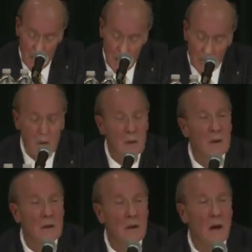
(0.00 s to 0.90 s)
Here
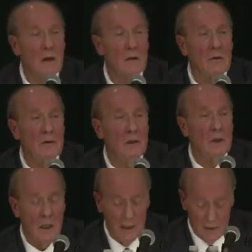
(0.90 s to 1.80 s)
in the carload
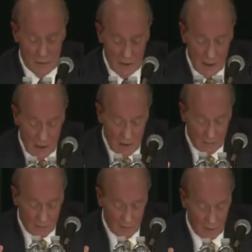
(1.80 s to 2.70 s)
I am
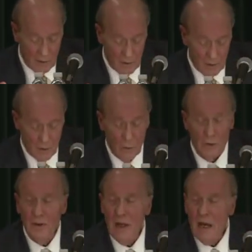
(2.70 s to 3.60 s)
Eve, with